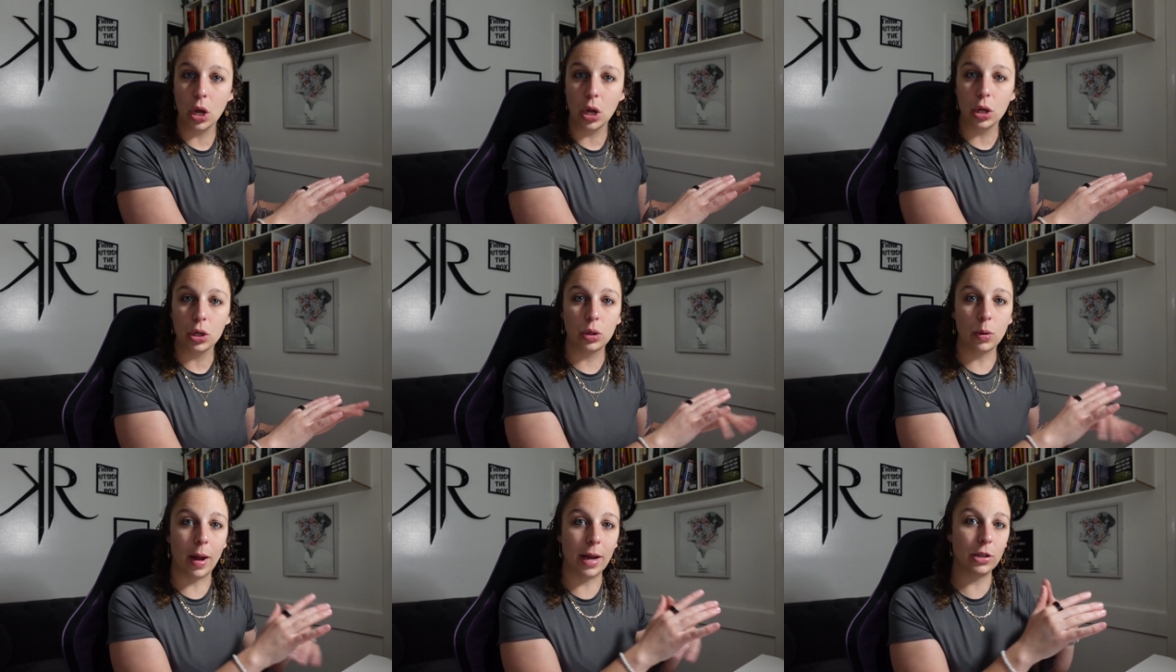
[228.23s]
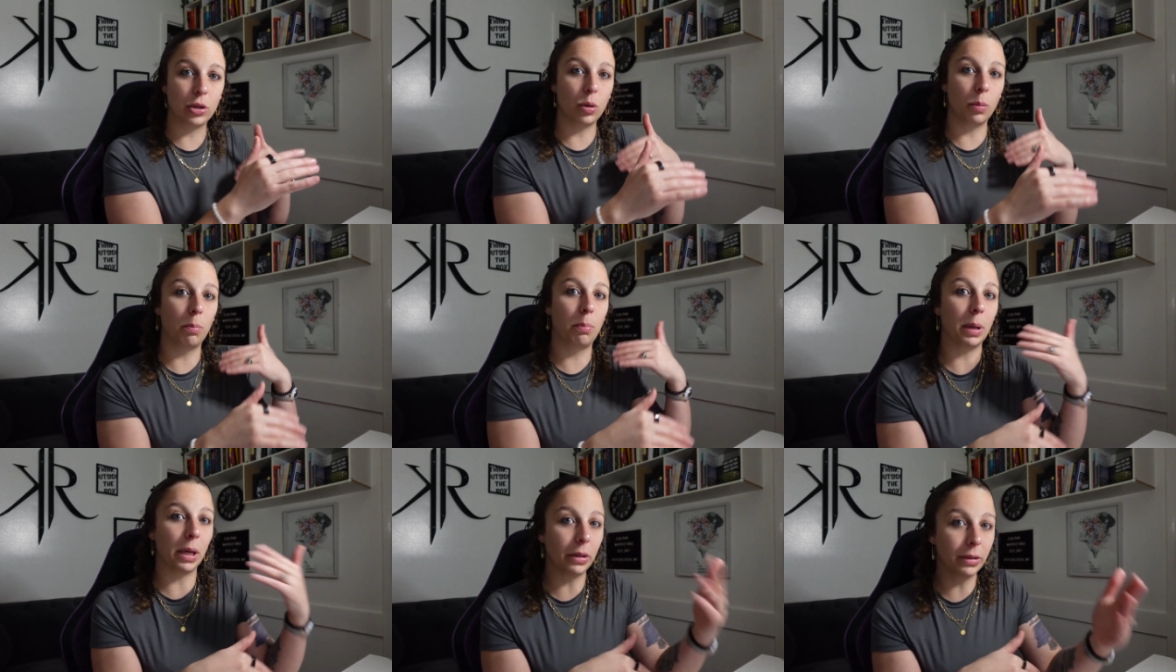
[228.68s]
So as you
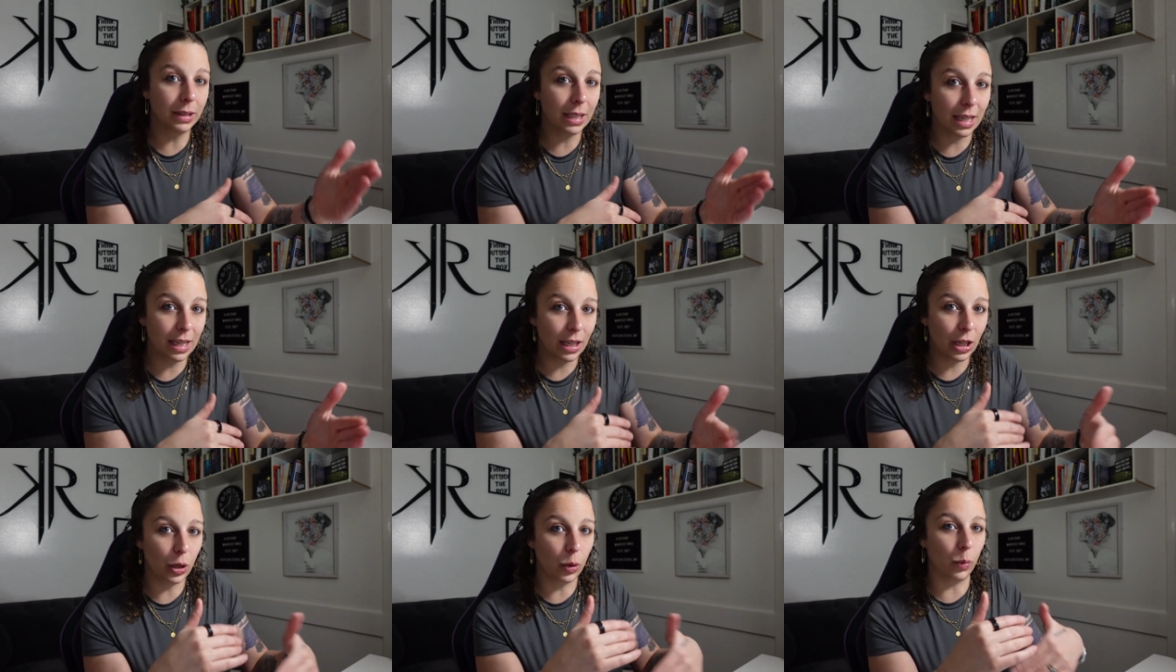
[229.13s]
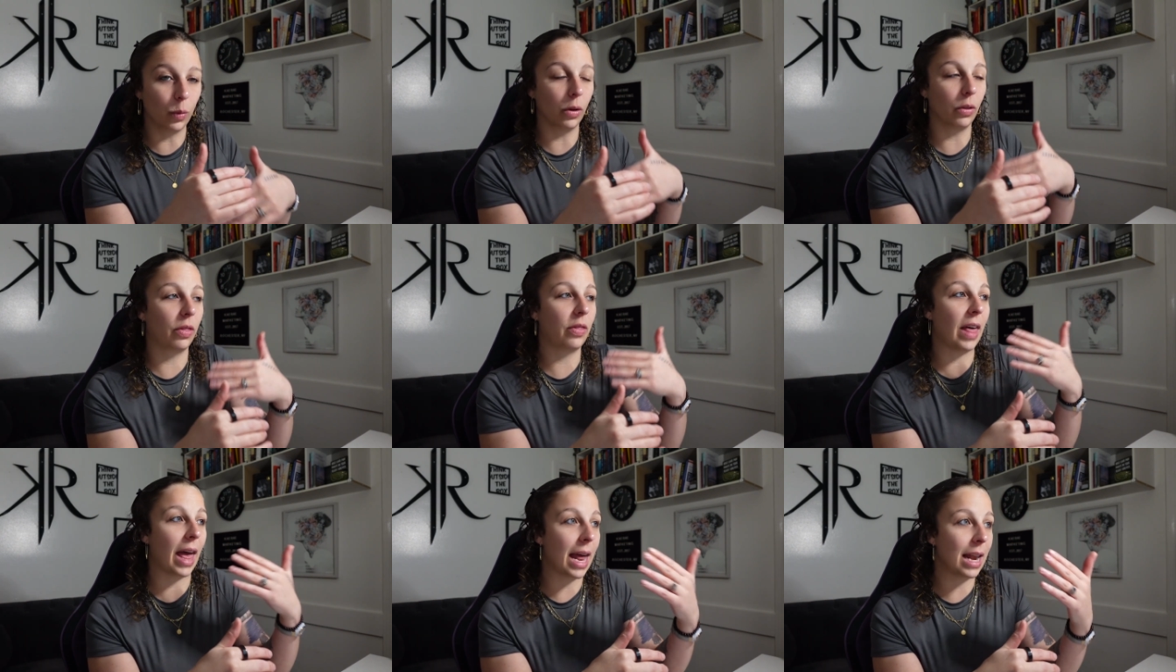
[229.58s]
build it, you will
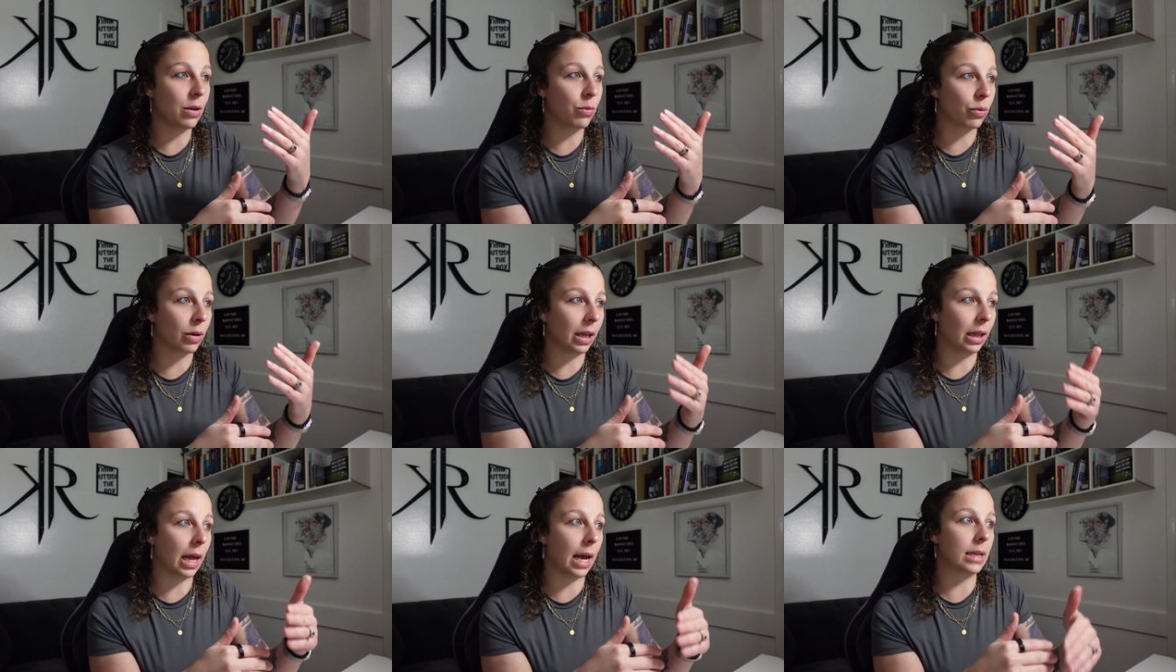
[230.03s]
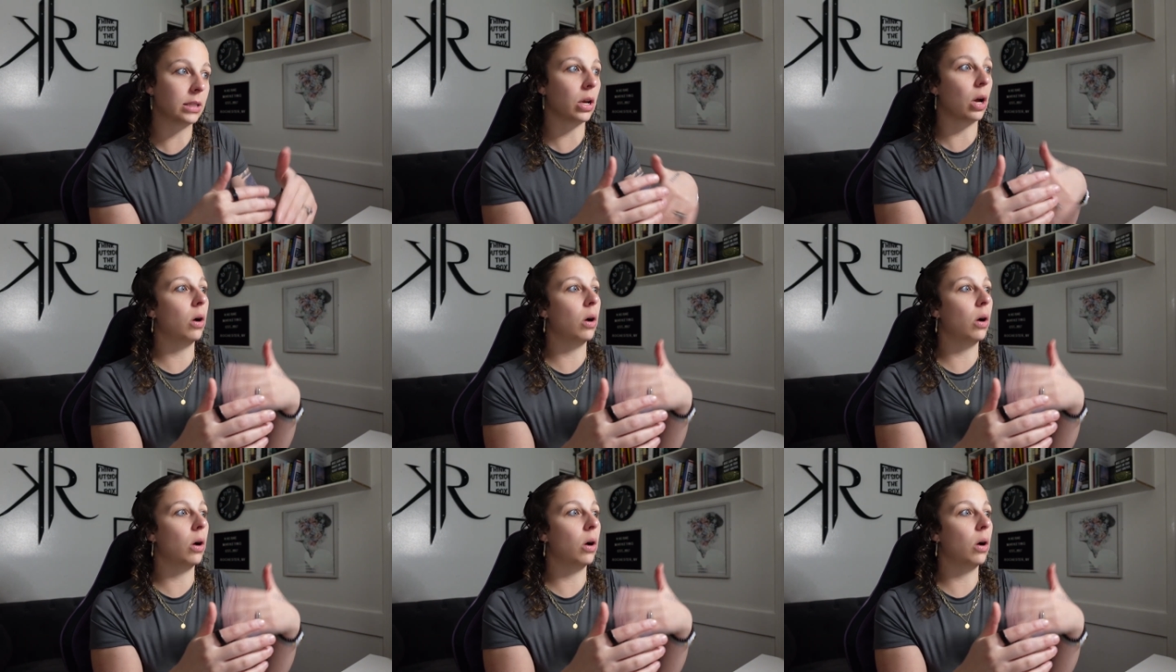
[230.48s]
then realize,